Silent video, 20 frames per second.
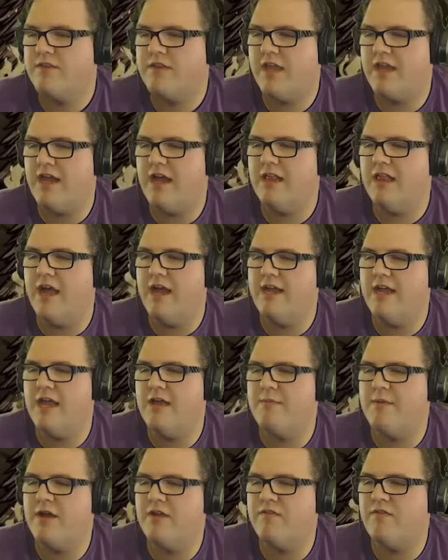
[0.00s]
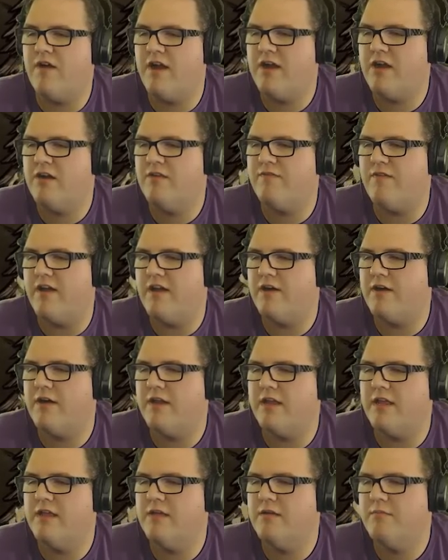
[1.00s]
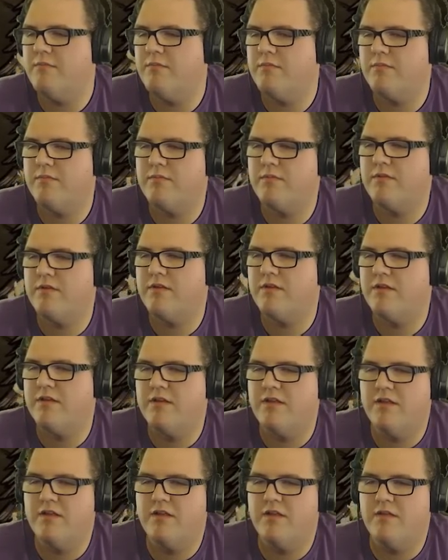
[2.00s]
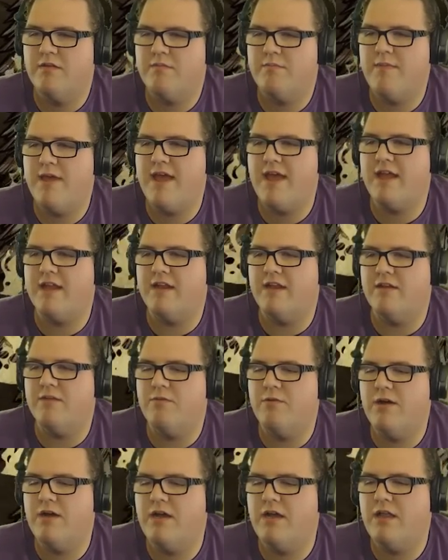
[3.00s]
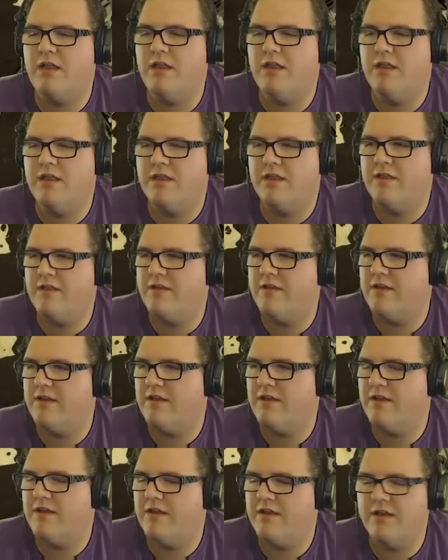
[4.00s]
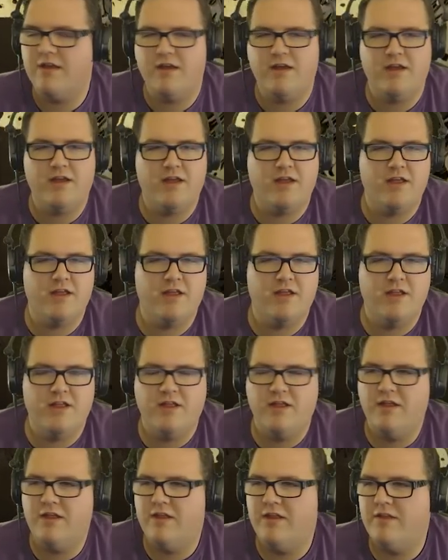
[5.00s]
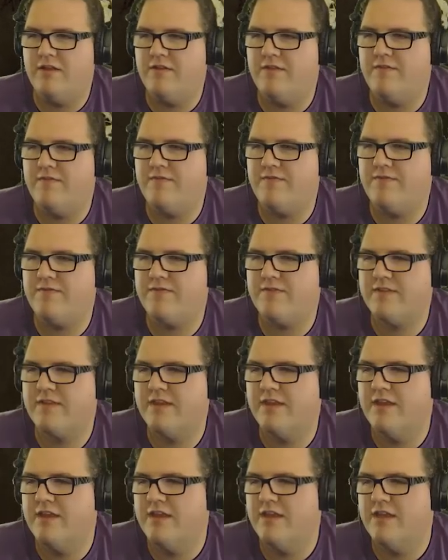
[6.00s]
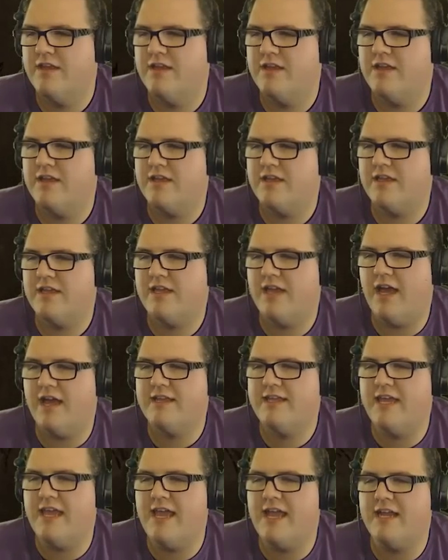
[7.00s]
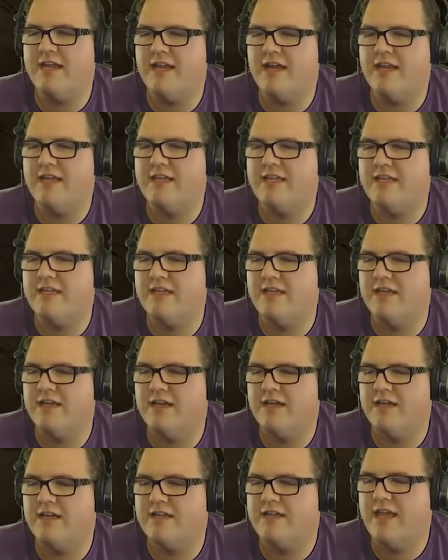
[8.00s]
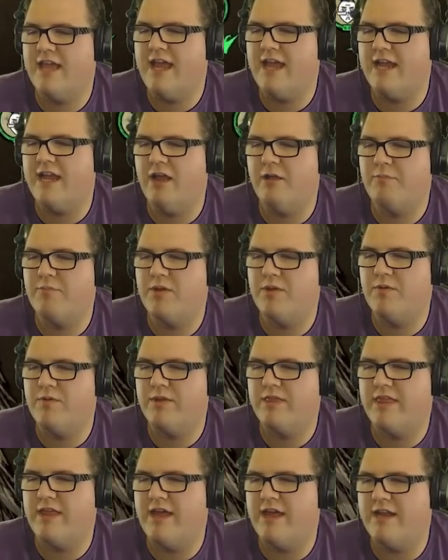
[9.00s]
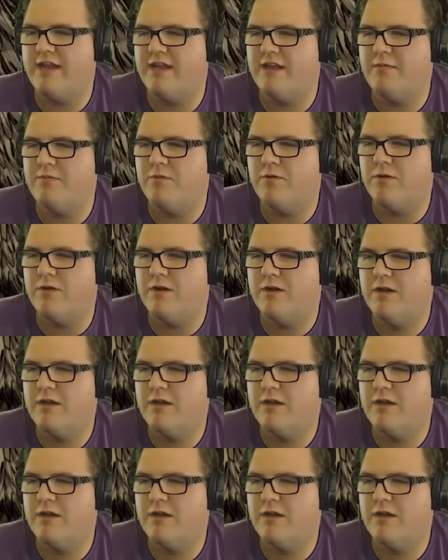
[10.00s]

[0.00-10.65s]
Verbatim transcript: Can I light him on fire if I haunt him? No. Man, well. I can't cook it. He's just following me. I can't. I. I can't help you with that anymore.